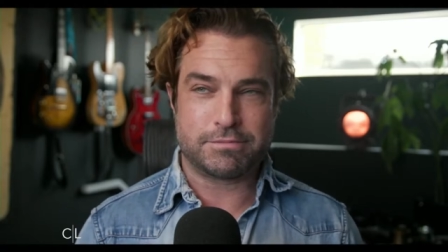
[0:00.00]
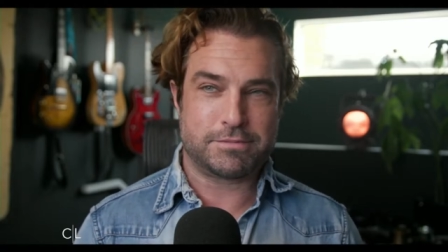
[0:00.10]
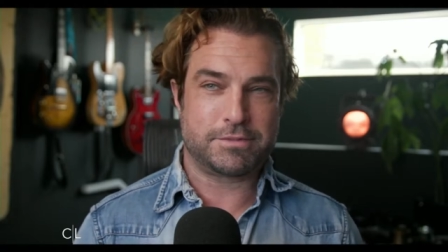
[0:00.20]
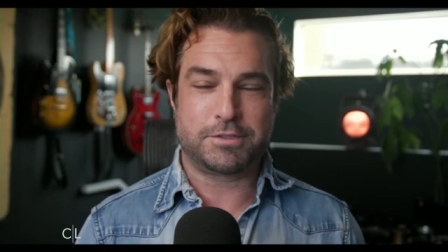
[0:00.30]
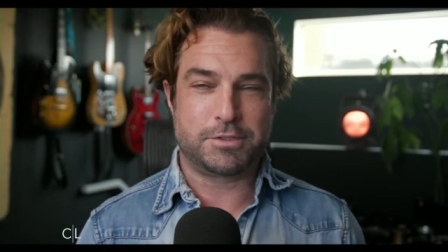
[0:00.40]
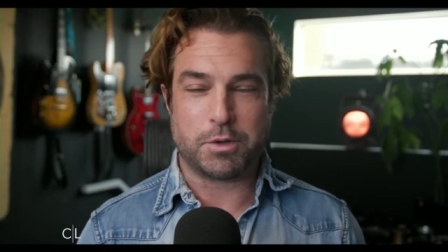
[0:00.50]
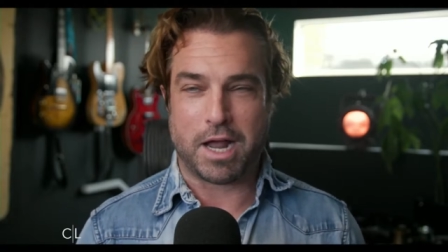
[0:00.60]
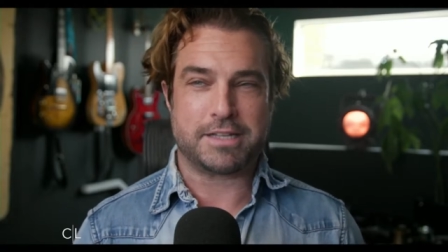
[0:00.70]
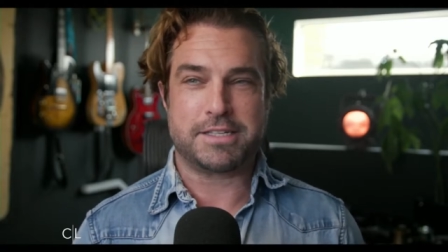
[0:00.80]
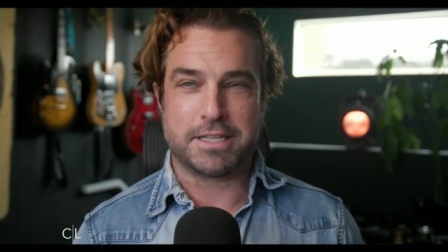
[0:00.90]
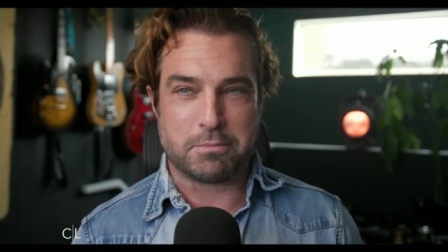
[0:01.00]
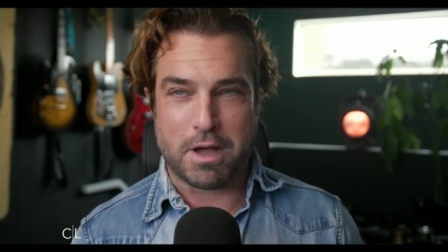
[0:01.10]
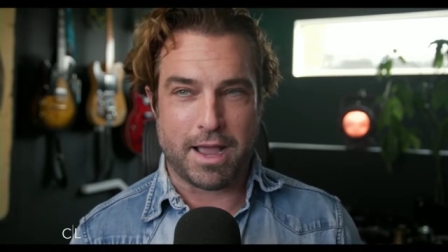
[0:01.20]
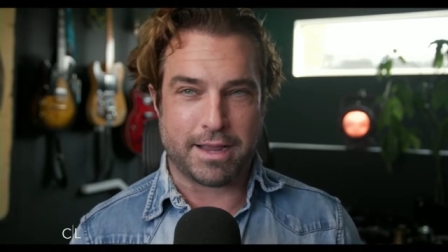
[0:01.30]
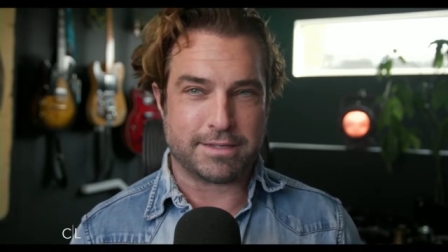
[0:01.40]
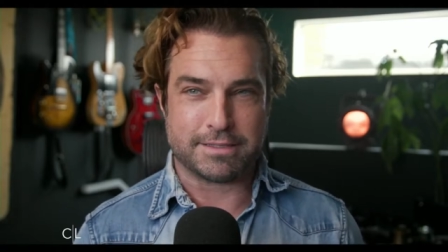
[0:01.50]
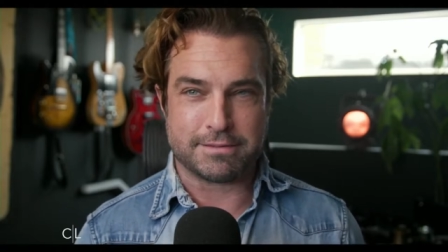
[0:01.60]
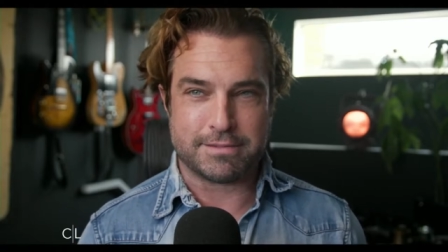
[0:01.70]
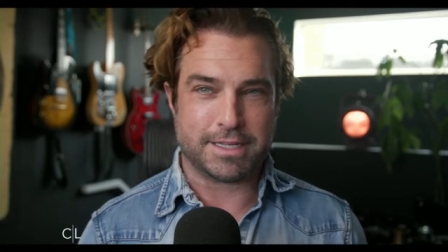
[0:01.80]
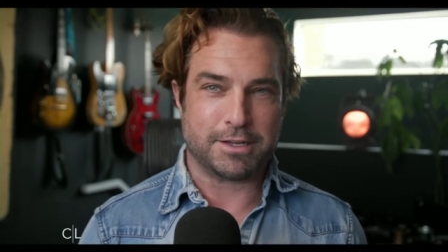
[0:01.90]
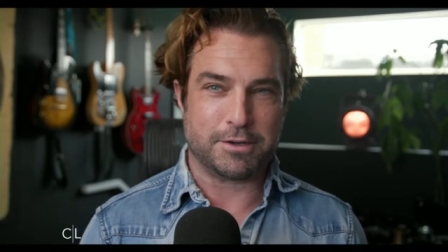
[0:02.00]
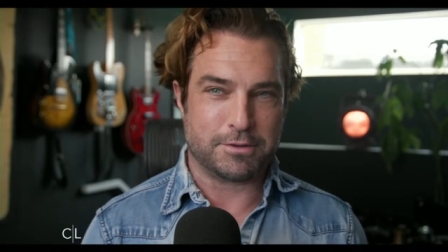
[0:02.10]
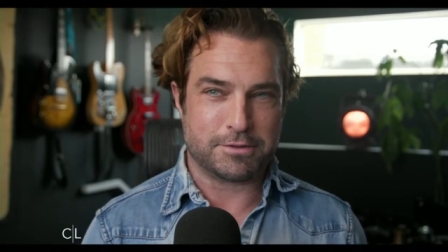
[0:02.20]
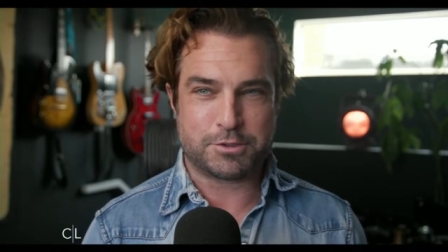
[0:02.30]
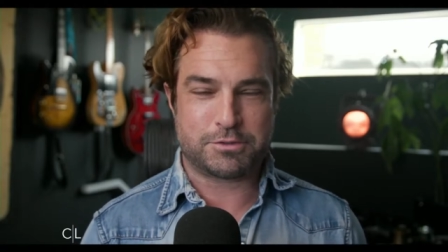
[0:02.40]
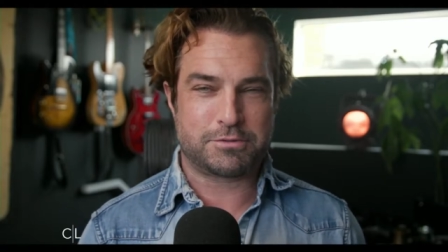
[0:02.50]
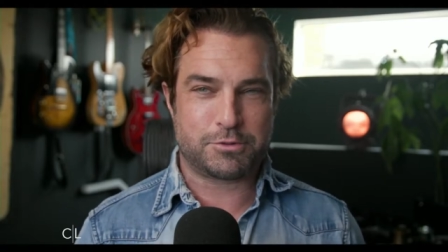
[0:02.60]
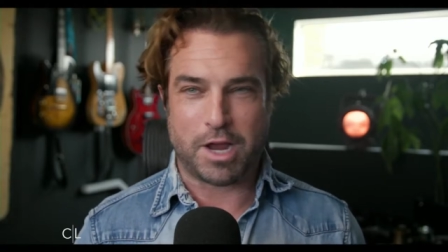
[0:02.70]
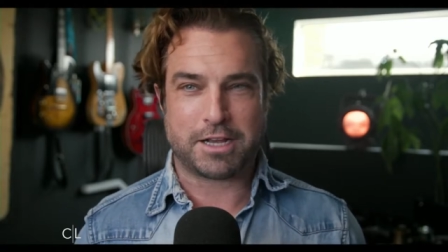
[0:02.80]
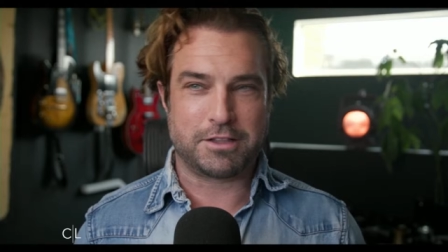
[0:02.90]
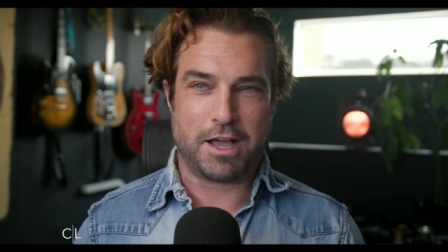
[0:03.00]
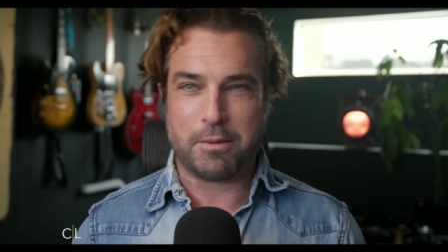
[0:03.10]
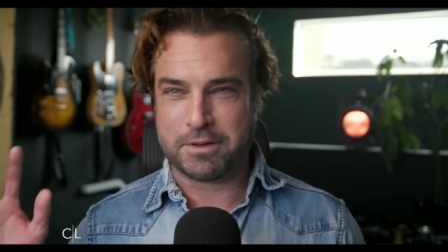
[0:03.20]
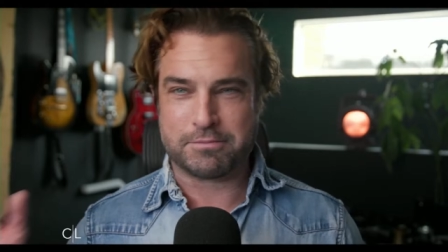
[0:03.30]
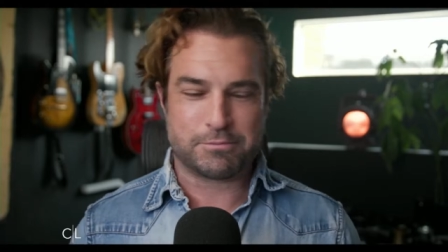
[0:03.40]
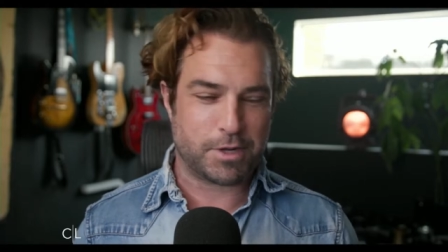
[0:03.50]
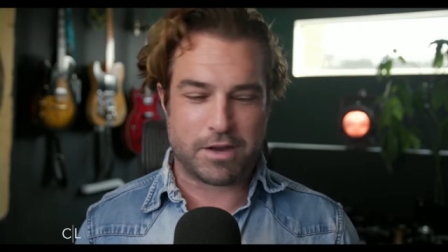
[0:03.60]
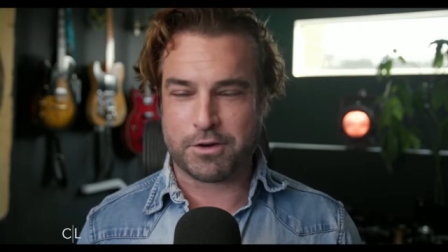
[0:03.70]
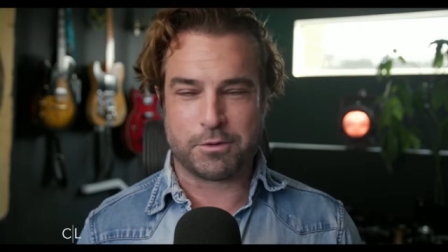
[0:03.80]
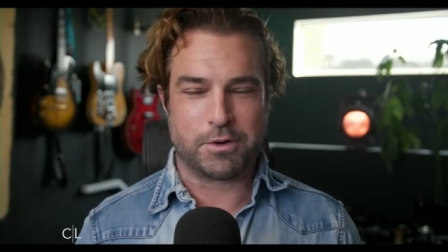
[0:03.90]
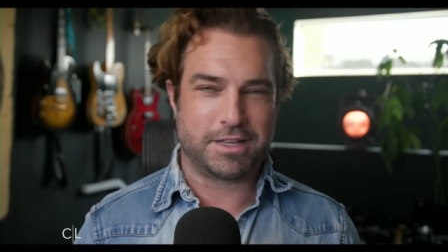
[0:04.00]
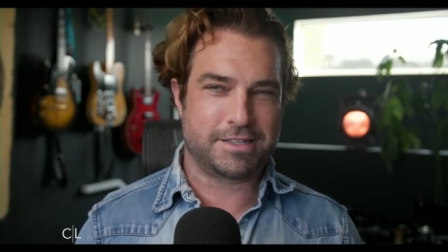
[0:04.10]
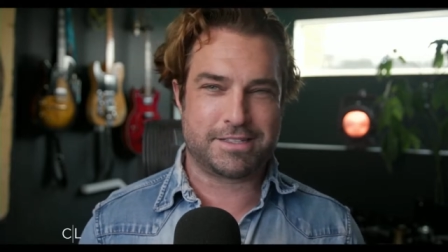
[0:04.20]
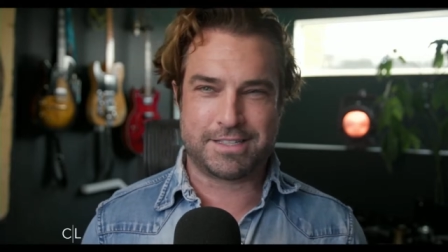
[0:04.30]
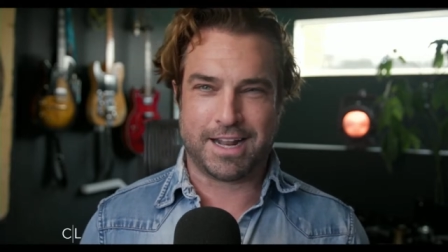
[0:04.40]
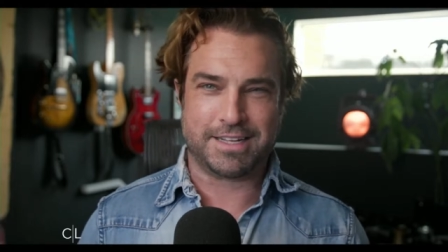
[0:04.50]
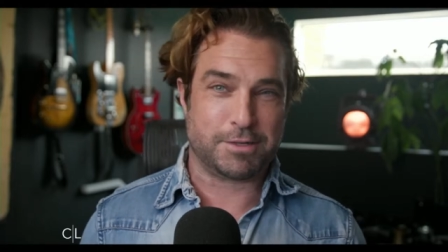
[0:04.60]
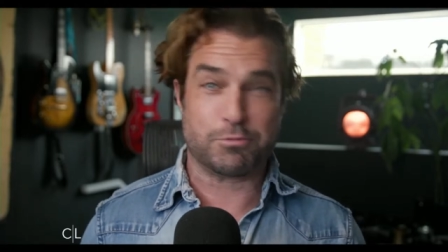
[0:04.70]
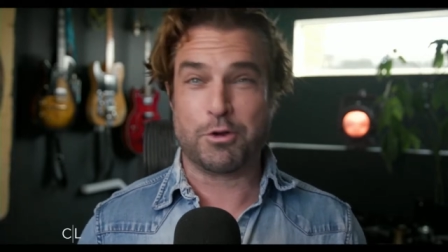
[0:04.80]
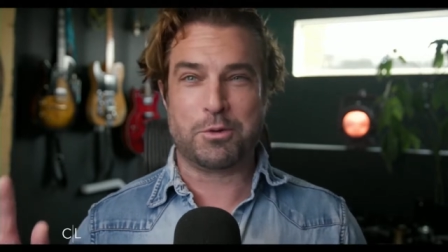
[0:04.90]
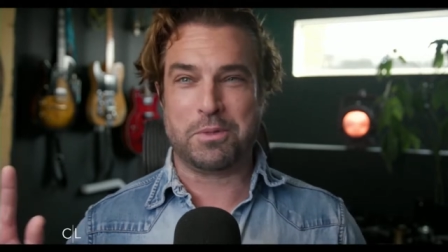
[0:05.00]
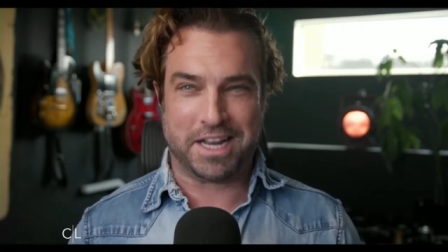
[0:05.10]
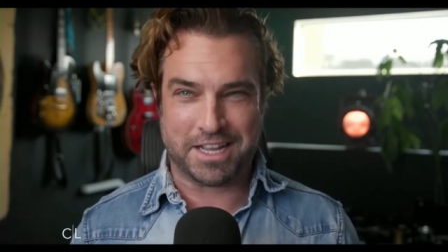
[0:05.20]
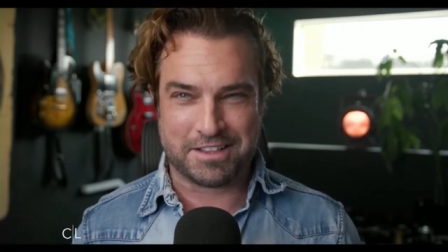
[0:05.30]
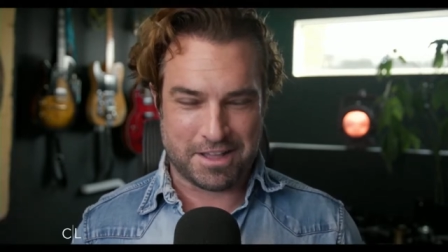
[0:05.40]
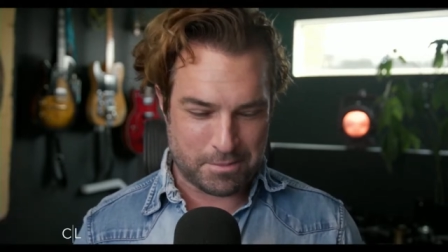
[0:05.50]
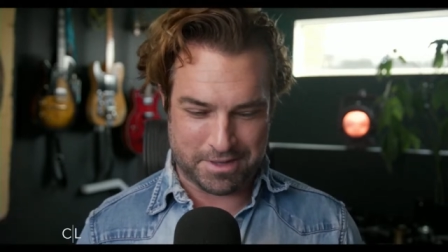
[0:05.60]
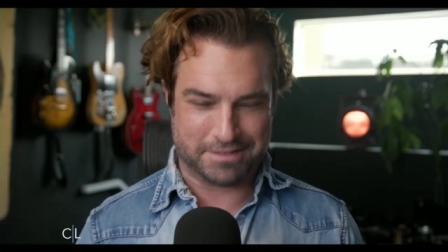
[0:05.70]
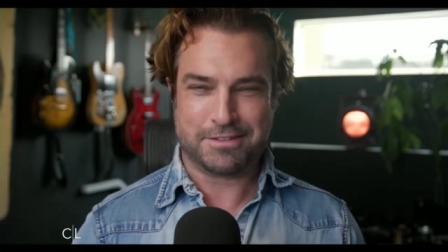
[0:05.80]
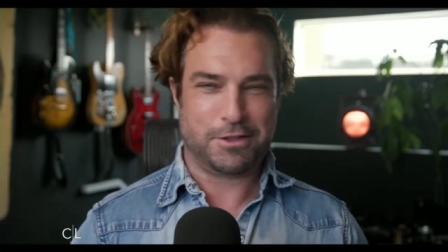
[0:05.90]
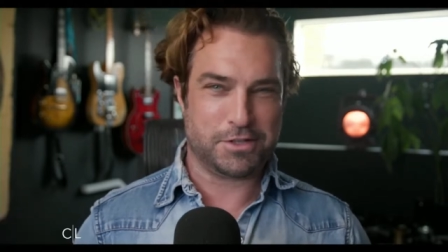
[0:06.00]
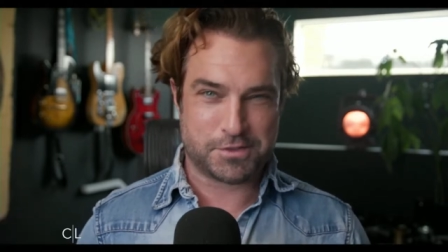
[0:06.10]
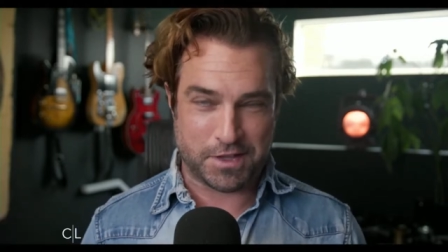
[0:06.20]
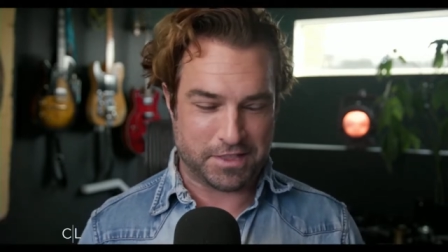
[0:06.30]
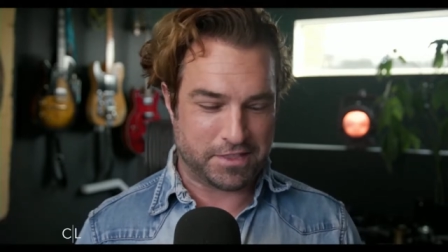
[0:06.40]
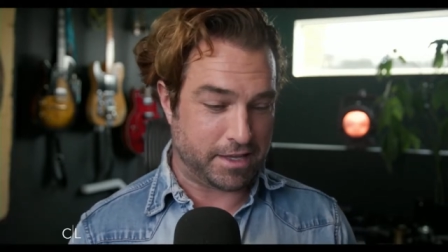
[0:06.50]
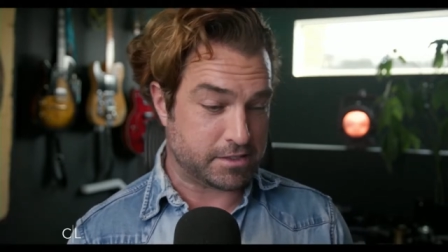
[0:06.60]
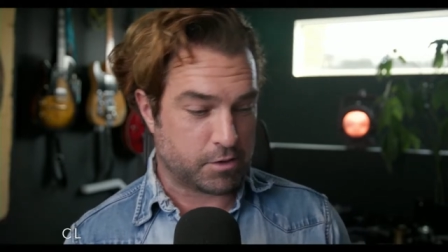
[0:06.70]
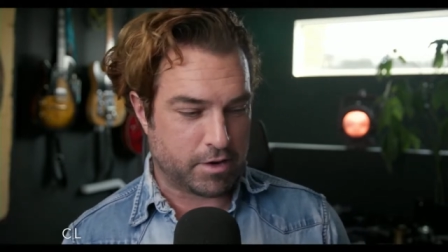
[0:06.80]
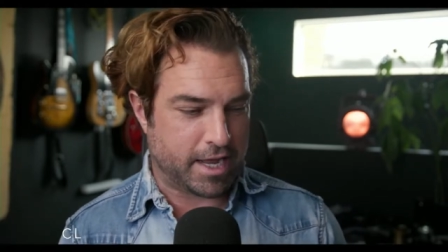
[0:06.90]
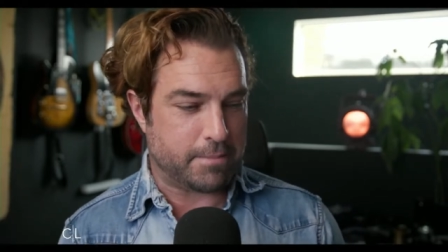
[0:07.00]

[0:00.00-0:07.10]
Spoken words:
do Odyssey of the Mind and, you know, track club and whatever it was that I did, rollerblading club and all those fun things growing up.